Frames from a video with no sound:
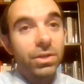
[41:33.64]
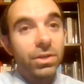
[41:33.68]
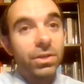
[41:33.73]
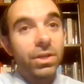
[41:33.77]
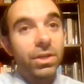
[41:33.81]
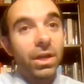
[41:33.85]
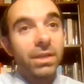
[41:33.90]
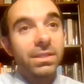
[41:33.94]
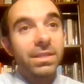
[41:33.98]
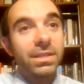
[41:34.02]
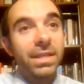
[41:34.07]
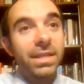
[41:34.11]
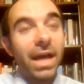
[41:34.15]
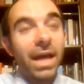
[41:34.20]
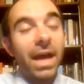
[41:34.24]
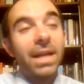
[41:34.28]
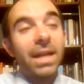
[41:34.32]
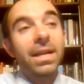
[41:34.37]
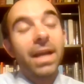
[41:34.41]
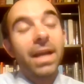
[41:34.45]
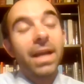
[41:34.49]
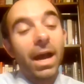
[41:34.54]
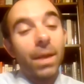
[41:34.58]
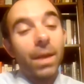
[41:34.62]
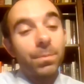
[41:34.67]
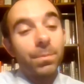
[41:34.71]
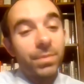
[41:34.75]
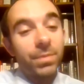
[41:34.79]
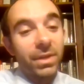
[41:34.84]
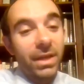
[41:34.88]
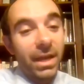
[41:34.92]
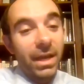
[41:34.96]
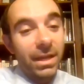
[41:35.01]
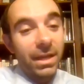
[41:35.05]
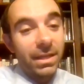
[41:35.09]
does that
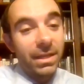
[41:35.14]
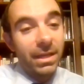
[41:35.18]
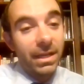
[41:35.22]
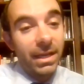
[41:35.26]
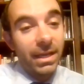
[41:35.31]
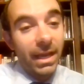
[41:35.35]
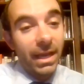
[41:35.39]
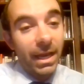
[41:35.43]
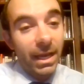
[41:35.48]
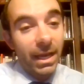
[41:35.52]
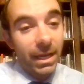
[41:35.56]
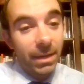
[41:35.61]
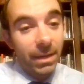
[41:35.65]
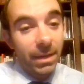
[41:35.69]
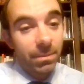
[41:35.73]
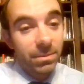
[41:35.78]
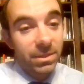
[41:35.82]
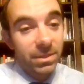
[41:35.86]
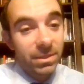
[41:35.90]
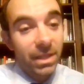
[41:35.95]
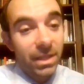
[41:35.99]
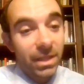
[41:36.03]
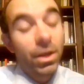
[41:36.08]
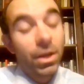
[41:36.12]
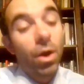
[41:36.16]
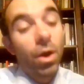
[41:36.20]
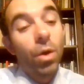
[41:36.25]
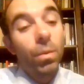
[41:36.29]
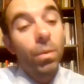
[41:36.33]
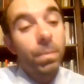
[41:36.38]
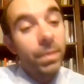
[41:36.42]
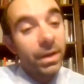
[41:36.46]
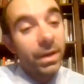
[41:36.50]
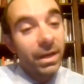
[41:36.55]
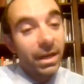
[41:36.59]
complicate the games and the
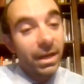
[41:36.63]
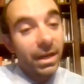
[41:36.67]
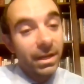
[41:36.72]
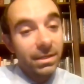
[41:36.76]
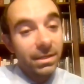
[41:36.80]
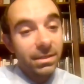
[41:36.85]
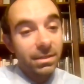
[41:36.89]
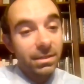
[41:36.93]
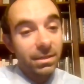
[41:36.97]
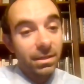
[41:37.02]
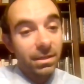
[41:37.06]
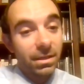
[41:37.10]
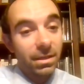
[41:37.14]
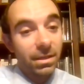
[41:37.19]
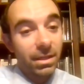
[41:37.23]
openness